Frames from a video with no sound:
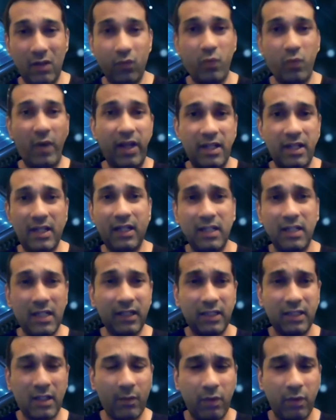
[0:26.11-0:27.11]
When did
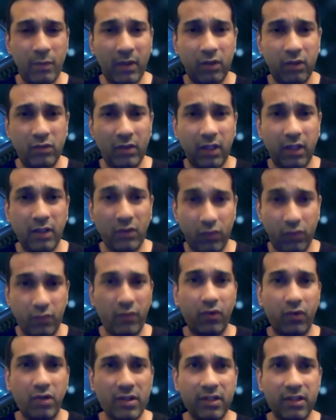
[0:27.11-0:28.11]
it come about into
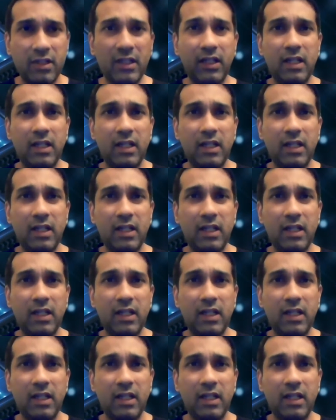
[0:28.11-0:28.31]
force?